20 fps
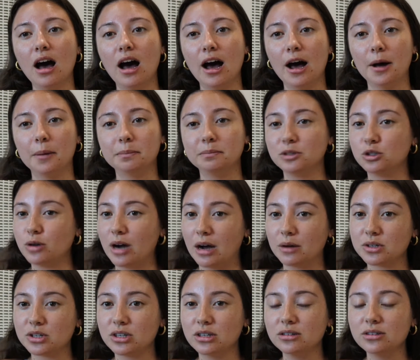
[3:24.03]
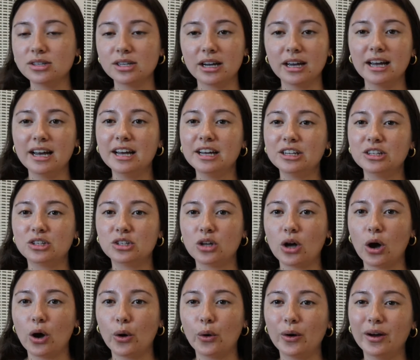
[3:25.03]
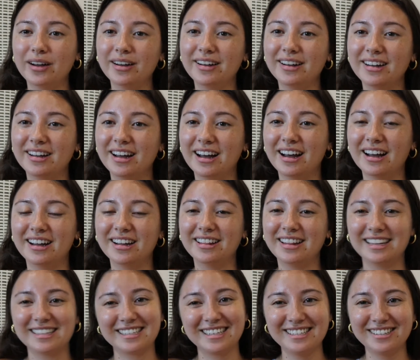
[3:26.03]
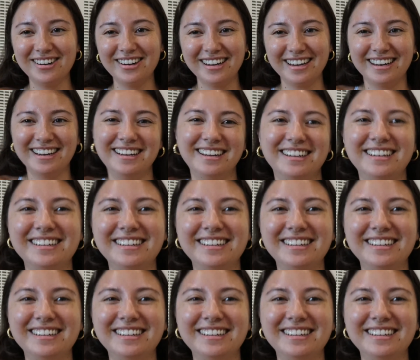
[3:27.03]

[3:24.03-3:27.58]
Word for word: um, trousers. So let's get started.